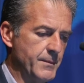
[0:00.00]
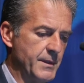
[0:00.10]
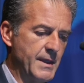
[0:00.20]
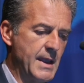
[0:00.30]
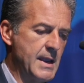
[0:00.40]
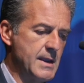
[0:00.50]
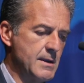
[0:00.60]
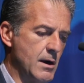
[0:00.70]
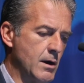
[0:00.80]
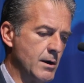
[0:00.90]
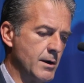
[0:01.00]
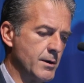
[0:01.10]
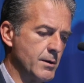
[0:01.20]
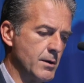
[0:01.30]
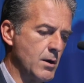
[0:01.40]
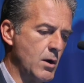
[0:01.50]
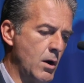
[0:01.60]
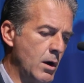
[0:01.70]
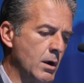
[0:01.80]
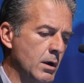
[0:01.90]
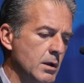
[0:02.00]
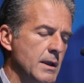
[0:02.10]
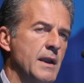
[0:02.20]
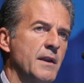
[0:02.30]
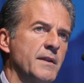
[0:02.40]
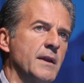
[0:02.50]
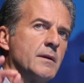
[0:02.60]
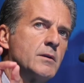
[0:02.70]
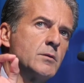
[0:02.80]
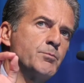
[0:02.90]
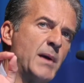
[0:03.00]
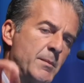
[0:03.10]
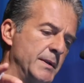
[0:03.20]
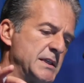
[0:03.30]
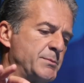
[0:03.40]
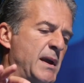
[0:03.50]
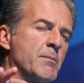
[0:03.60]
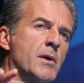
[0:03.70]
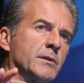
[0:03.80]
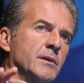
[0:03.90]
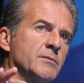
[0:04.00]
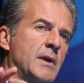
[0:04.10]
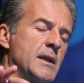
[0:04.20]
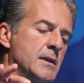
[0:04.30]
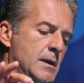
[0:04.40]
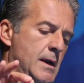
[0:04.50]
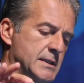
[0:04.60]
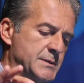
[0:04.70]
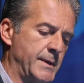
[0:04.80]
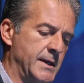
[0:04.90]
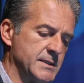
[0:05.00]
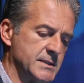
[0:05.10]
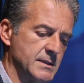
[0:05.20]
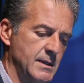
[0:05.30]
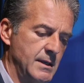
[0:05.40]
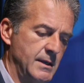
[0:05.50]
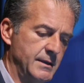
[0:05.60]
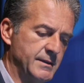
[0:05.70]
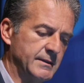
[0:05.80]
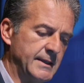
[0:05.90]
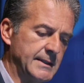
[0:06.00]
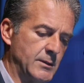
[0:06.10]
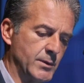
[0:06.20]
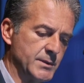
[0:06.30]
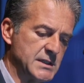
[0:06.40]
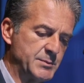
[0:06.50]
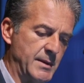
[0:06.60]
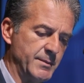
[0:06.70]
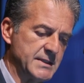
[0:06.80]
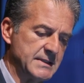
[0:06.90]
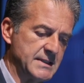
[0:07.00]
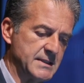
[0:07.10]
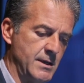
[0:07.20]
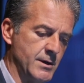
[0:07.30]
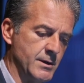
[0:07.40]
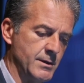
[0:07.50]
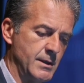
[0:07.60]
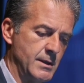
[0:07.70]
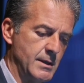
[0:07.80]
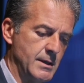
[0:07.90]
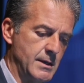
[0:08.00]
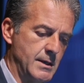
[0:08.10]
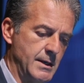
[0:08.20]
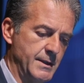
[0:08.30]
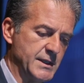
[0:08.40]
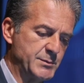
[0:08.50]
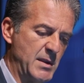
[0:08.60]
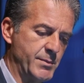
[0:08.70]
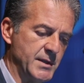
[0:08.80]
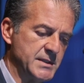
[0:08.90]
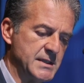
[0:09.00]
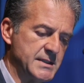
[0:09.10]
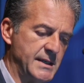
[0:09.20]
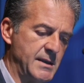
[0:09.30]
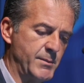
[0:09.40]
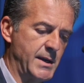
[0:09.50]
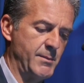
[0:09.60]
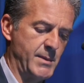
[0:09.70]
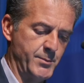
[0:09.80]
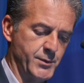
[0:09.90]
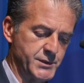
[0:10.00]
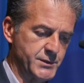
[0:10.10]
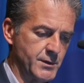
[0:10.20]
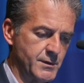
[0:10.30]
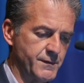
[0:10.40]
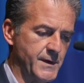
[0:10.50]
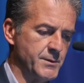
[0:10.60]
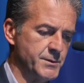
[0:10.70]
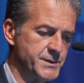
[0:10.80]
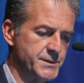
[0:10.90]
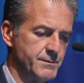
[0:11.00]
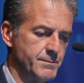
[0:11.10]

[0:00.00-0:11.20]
They are all in the published by Martin Reike hotspots, and the data were just published last year in this paper in GSNM by my postdoc, Faouz.